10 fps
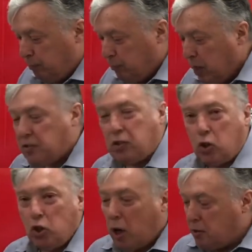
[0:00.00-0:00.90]
yes,
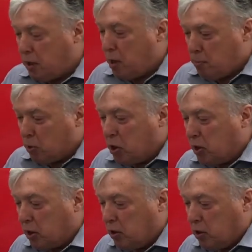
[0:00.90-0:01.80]
good idea,
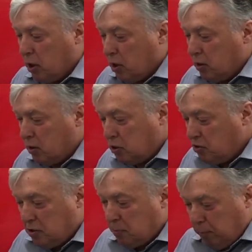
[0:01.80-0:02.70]
brilliant.
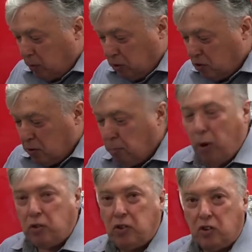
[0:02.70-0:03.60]
Just the
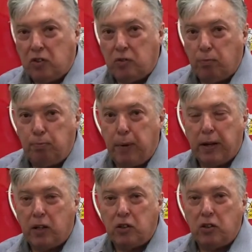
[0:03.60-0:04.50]
box is
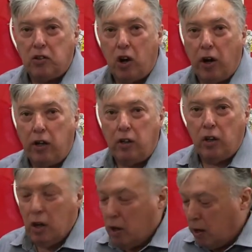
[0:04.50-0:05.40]
badly designed.
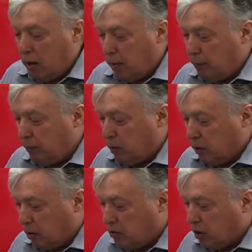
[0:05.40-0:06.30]

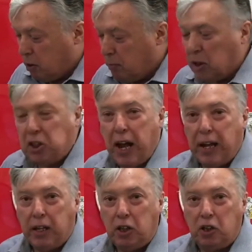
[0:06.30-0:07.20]
It's going to be a
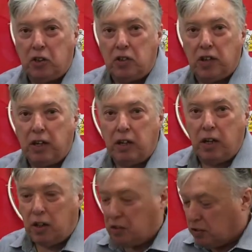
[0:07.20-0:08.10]
challenge, to say the
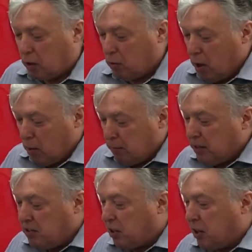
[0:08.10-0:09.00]
least. So
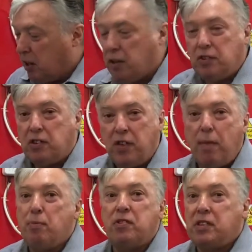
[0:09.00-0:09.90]
basically, it's a
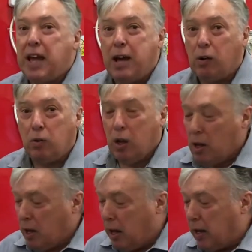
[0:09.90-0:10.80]
thumbs down
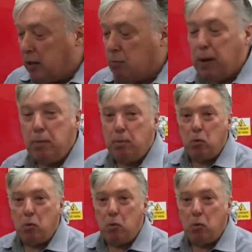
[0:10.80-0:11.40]
and maybe